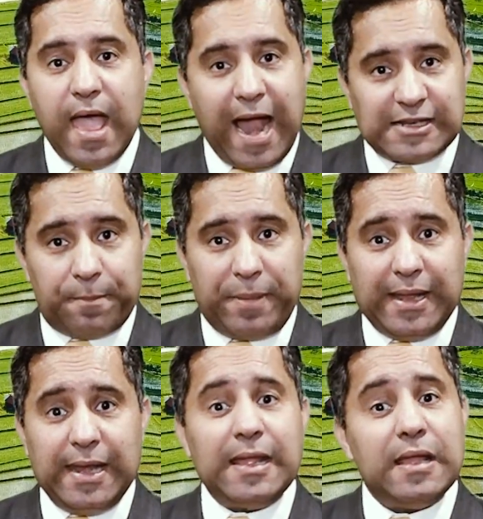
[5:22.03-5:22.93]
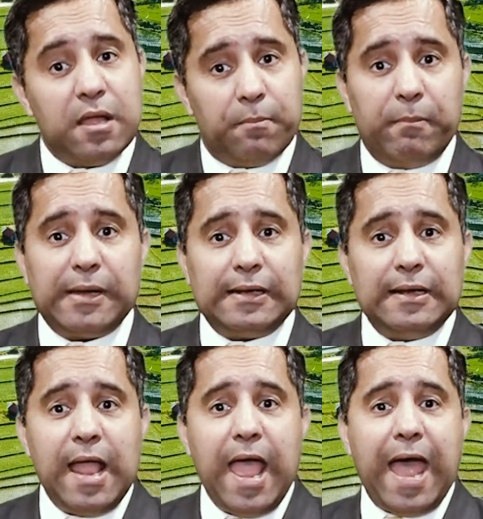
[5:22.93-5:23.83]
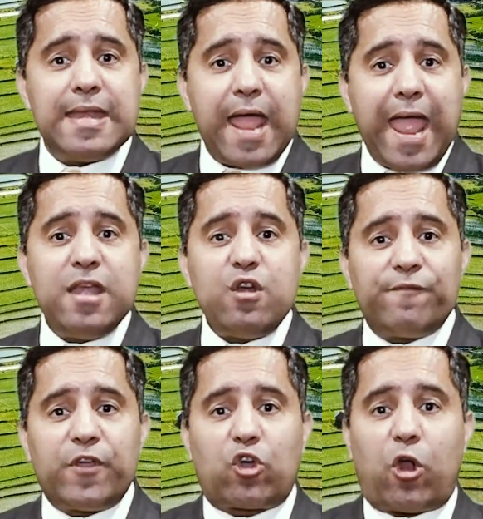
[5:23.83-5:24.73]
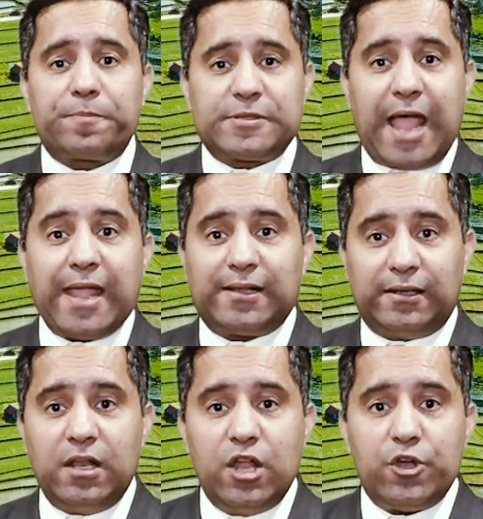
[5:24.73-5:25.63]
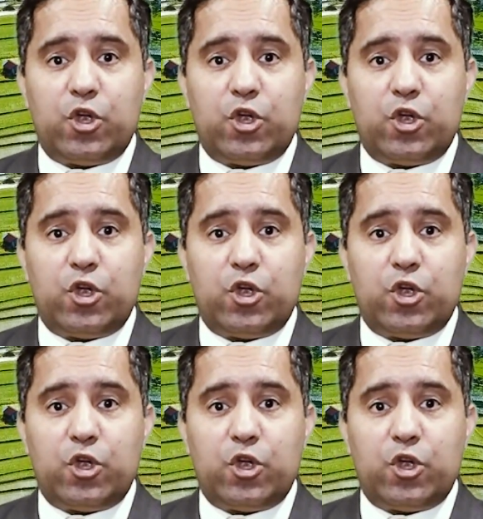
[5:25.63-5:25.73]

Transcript: At the beginning, middle and end of the crop cycle,